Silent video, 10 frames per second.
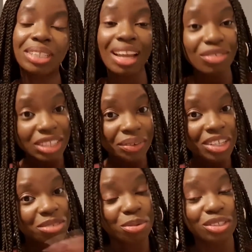The Eiffel Tower
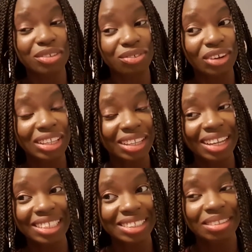is beautiful. I think
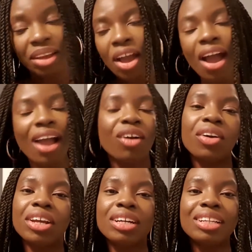I got
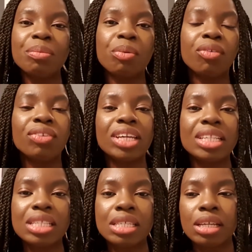a clip of
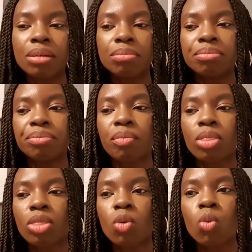it
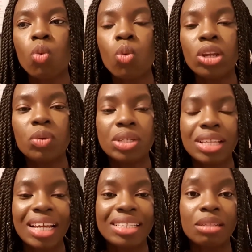when it was
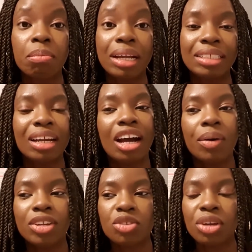lighted by the
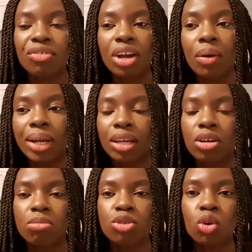hour, so every hour it
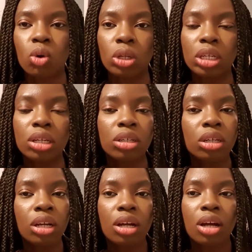comes on.
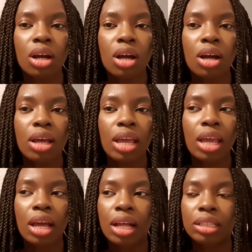
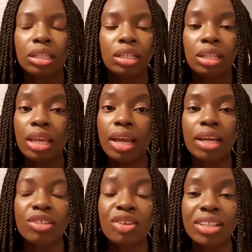And then yeah,
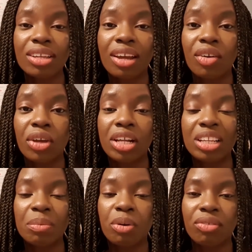so I think I got a
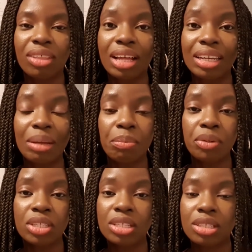clip of that and I
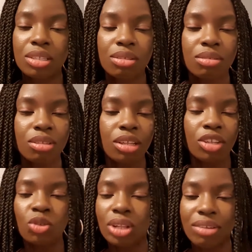put it, you
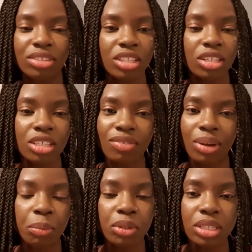would have seen it if I
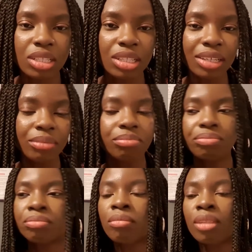put it there.
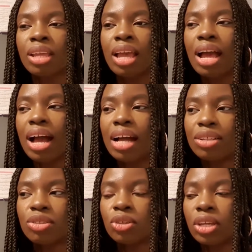And
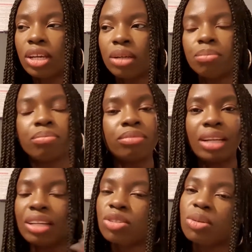so yeah, there
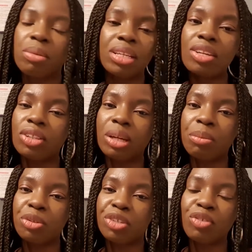are so many other
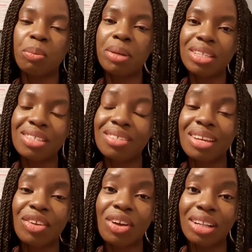beautiful places that
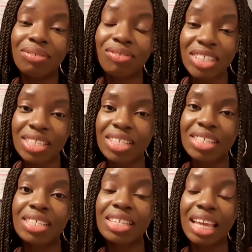you can visit
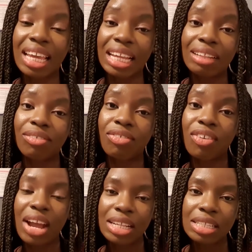in
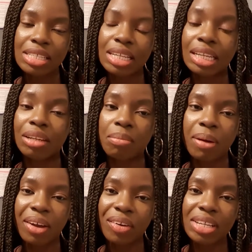France and in
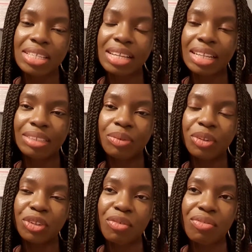Paris, and
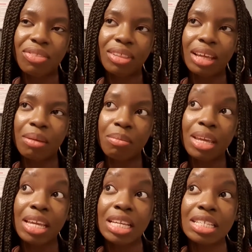one of them
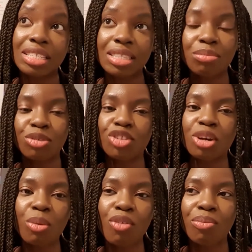is the
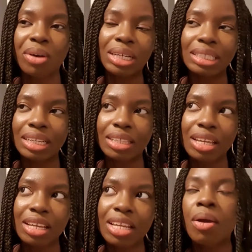Museum of Branly. I
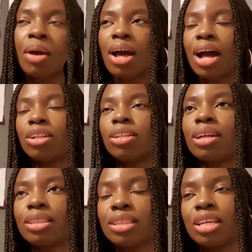think
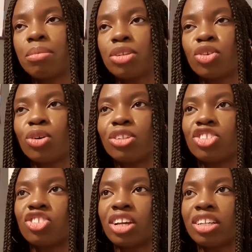another name is called the
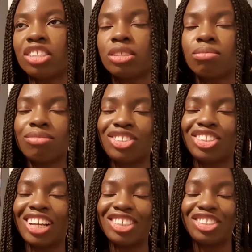
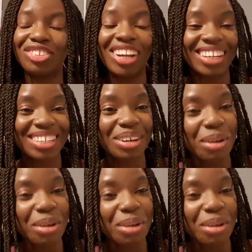Jacques Chirac.